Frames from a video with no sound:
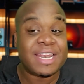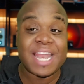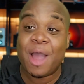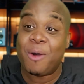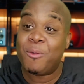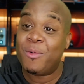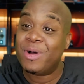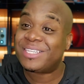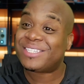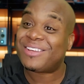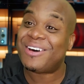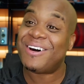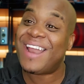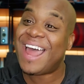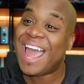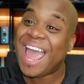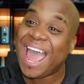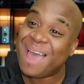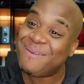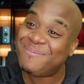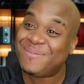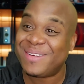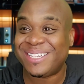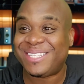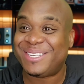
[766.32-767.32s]
Now what's gonna
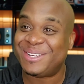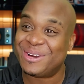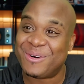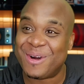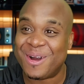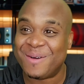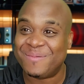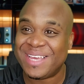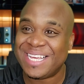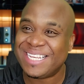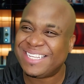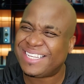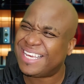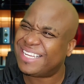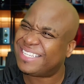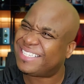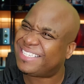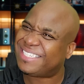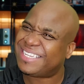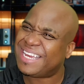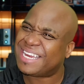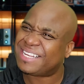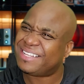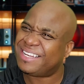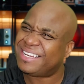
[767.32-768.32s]
happen to him? He
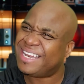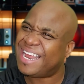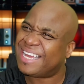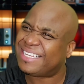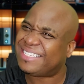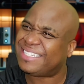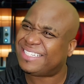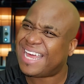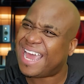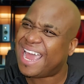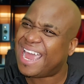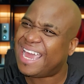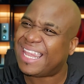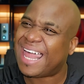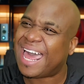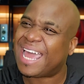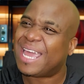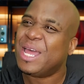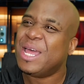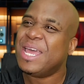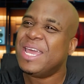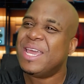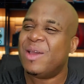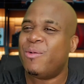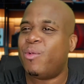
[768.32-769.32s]
gets sick the next day?
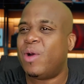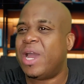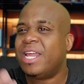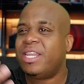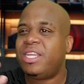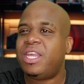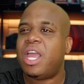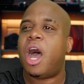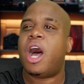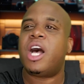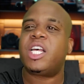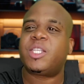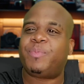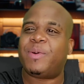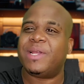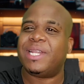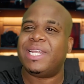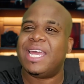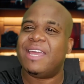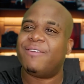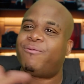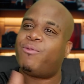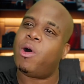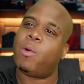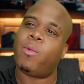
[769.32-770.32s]
Like, in y'all's
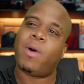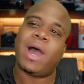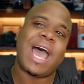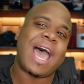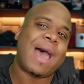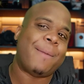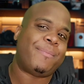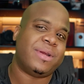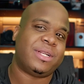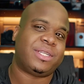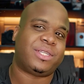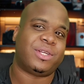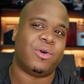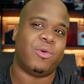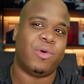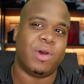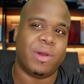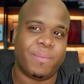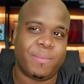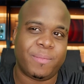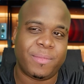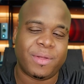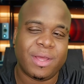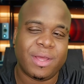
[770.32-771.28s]
belief, what will happen to him?